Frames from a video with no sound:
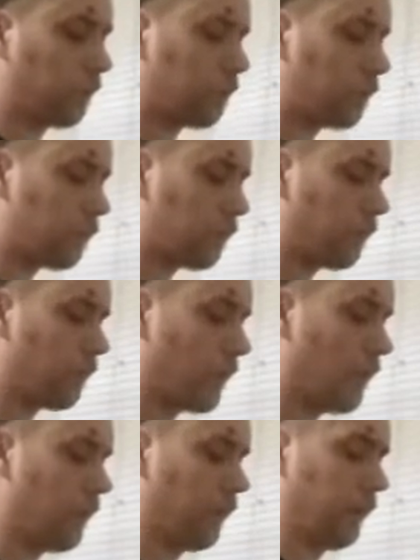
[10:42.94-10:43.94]
So
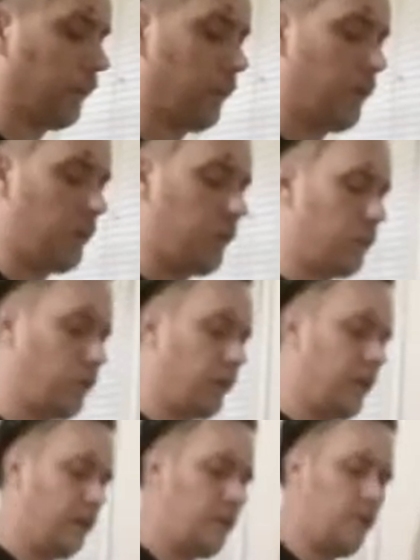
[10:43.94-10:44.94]
we're
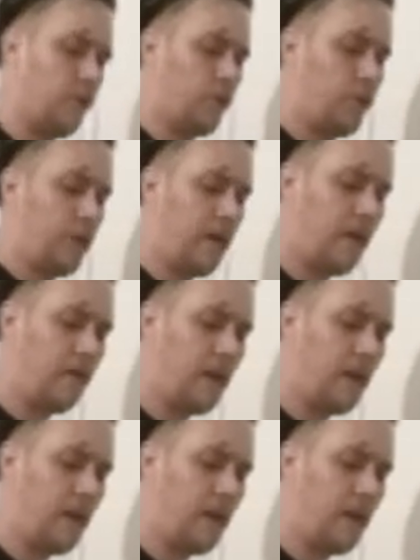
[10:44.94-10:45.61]
gonna stir that